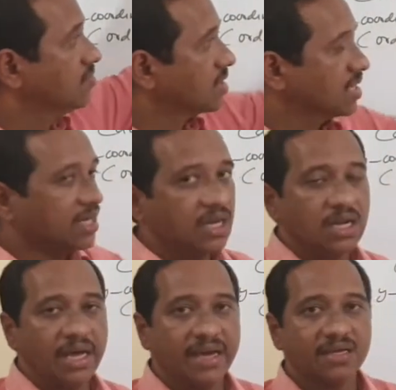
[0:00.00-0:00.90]

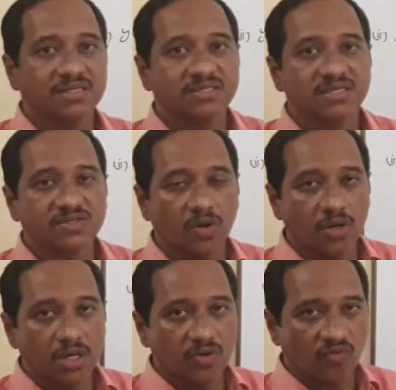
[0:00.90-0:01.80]
vertical axis is
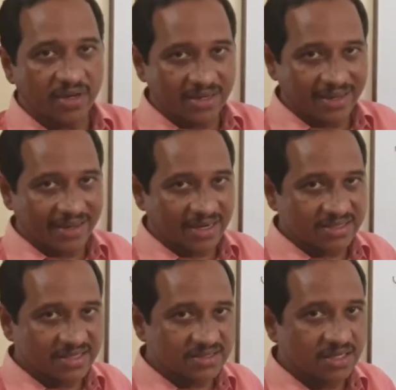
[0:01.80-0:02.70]
called the
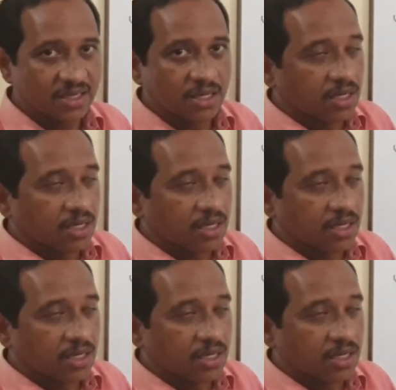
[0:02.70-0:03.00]
y-axis.